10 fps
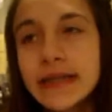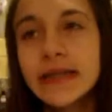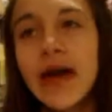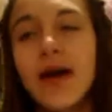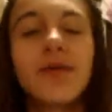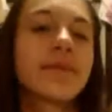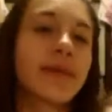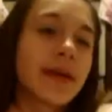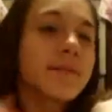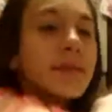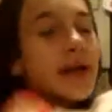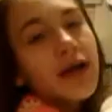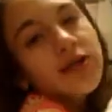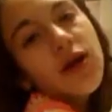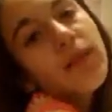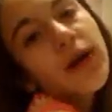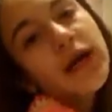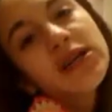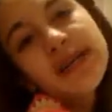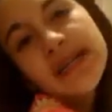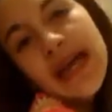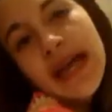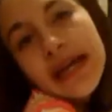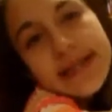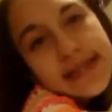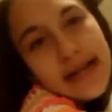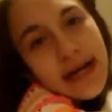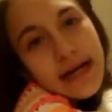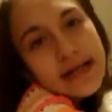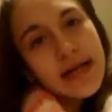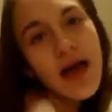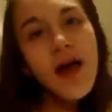snow in, like, mid-October. Canada sucks.